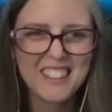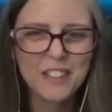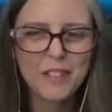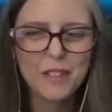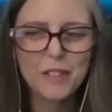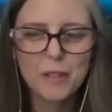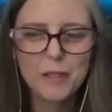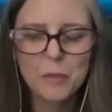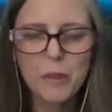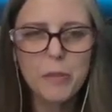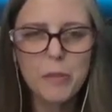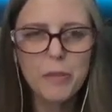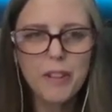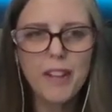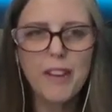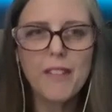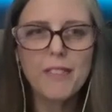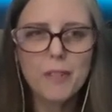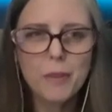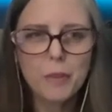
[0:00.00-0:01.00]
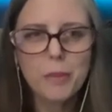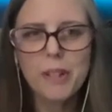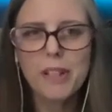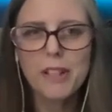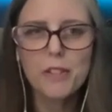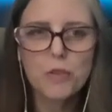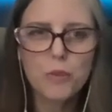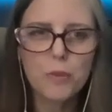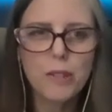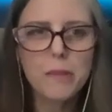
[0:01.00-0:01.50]
Some people have to
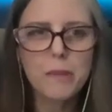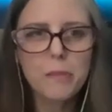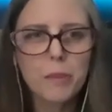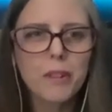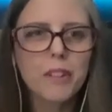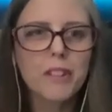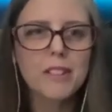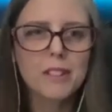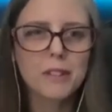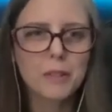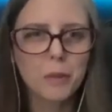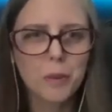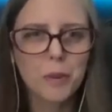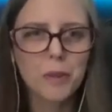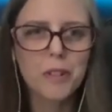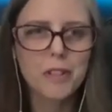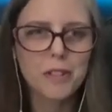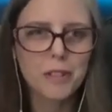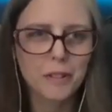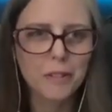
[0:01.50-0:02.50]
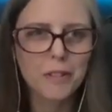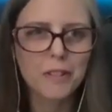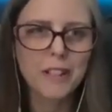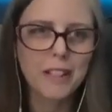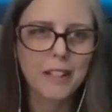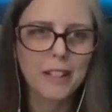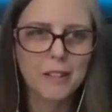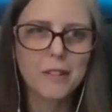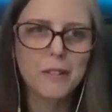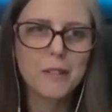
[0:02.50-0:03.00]
read dream books in order to learn
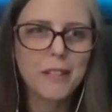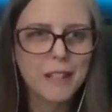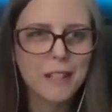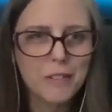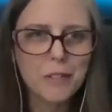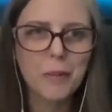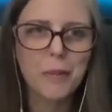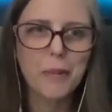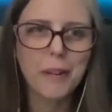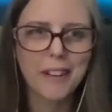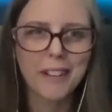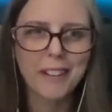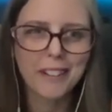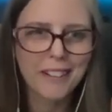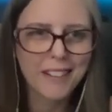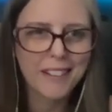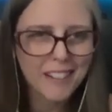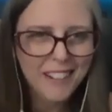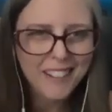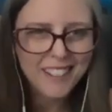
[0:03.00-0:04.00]
how to do that, Joanna.